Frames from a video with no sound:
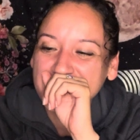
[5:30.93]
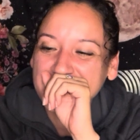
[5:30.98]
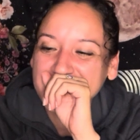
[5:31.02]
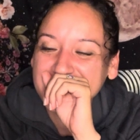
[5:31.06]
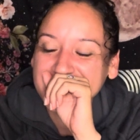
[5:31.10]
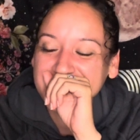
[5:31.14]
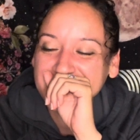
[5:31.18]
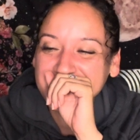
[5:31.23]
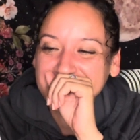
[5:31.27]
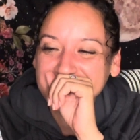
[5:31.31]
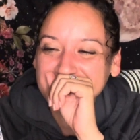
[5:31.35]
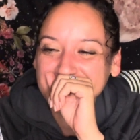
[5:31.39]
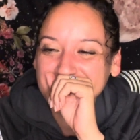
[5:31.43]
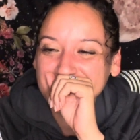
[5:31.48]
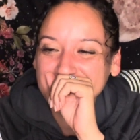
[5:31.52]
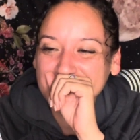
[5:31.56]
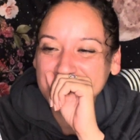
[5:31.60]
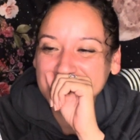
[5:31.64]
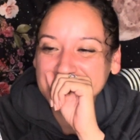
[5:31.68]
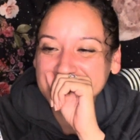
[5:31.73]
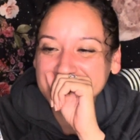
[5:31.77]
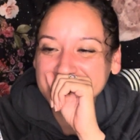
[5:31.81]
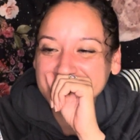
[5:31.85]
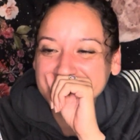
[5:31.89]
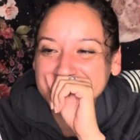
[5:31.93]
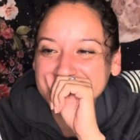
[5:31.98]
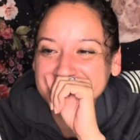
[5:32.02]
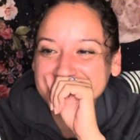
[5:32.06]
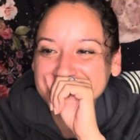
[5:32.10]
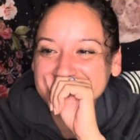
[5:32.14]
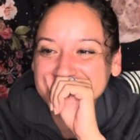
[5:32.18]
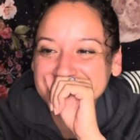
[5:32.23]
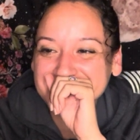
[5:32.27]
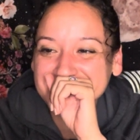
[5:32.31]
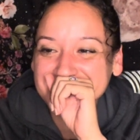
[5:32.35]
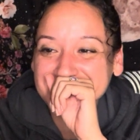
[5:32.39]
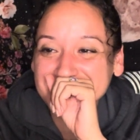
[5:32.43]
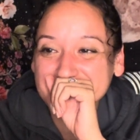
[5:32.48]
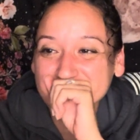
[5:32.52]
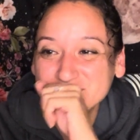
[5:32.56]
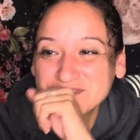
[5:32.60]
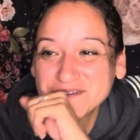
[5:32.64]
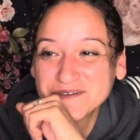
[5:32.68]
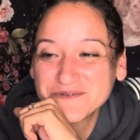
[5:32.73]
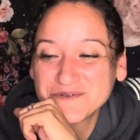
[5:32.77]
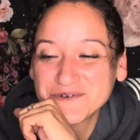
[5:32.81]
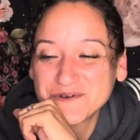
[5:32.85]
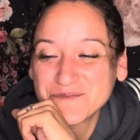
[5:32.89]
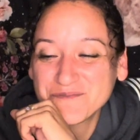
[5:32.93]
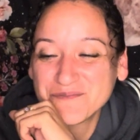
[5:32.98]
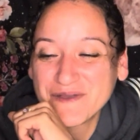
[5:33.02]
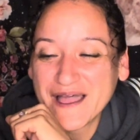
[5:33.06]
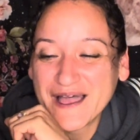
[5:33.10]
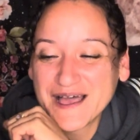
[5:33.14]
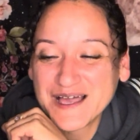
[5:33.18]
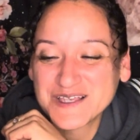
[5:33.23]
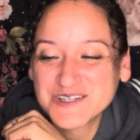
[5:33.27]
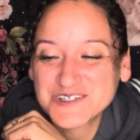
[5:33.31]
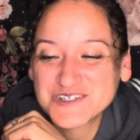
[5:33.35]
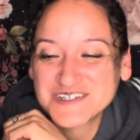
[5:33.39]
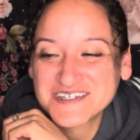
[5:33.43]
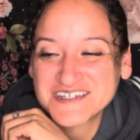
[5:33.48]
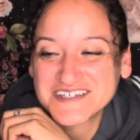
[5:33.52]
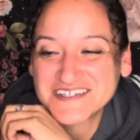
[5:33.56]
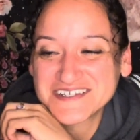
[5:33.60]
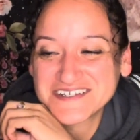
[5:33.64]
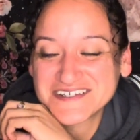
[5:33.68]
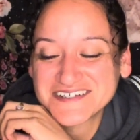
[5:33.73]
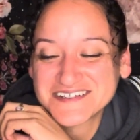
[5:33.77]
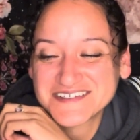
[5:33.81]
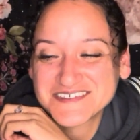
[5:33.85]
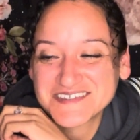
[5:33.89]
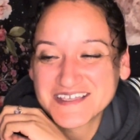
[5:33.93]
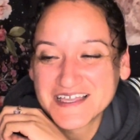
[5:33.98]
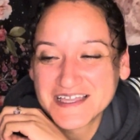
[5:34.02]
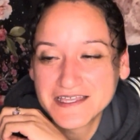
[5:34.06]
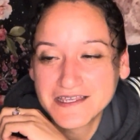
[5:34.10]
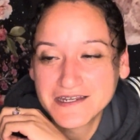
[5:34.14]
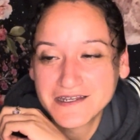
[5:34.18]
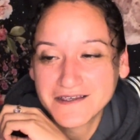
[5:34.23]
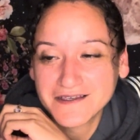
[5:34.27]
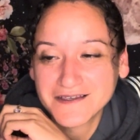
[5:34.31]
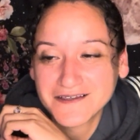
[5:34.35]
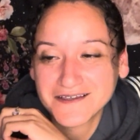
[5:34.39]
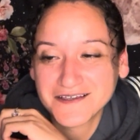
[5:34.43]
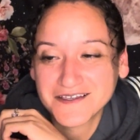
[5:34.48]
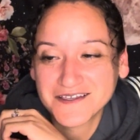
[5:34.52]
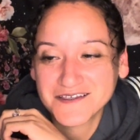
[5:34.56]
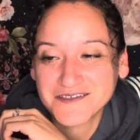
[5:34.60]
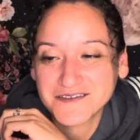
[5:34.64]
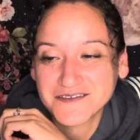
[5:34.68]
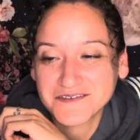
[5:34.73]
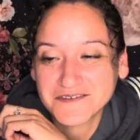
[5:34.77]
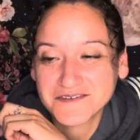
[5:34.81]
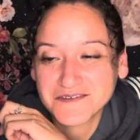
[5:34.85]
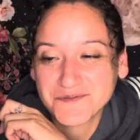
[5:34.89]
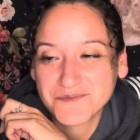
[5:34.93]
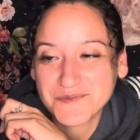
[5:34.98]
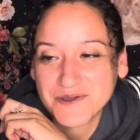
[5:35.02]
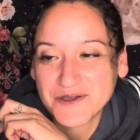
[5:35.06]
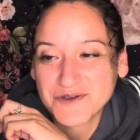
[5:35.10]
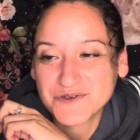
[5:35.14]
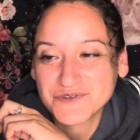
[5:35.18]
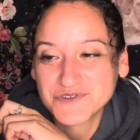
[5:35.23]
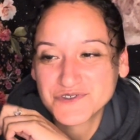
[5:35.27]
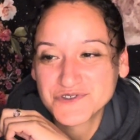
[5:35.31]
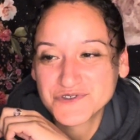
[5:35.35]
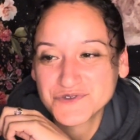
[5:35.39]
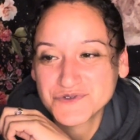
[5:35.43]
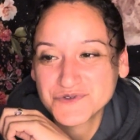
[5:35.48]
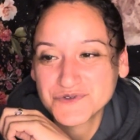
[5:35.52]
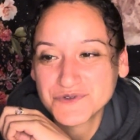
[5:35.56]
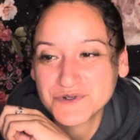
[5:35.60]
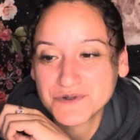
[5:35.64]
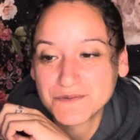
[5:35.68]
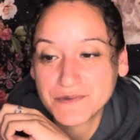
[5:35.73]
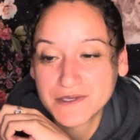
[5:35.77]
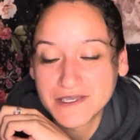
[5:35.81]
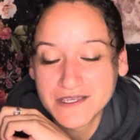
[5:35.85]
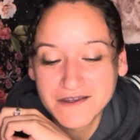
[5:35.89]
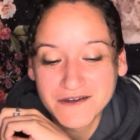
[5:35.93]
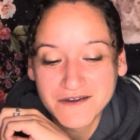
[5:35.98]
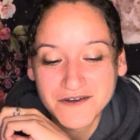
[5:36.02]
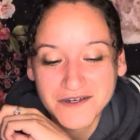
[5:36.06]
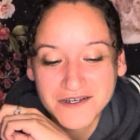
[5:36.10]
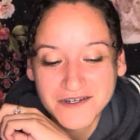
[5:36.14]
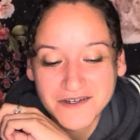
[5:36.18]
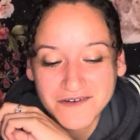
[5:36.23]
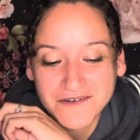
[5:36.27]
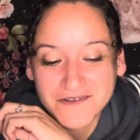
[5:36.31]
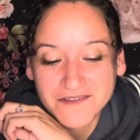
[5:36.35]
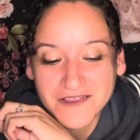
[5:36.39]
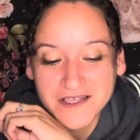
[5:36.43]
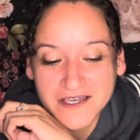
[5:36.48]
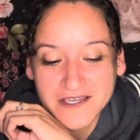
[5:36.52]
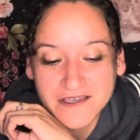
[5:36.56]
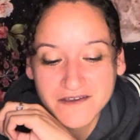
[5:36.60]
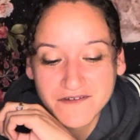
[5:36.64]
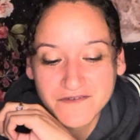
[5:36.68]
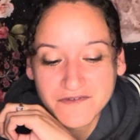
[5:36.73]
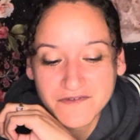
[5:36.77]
Ace of Wands, something real passionate and exciting is about to appear in your life.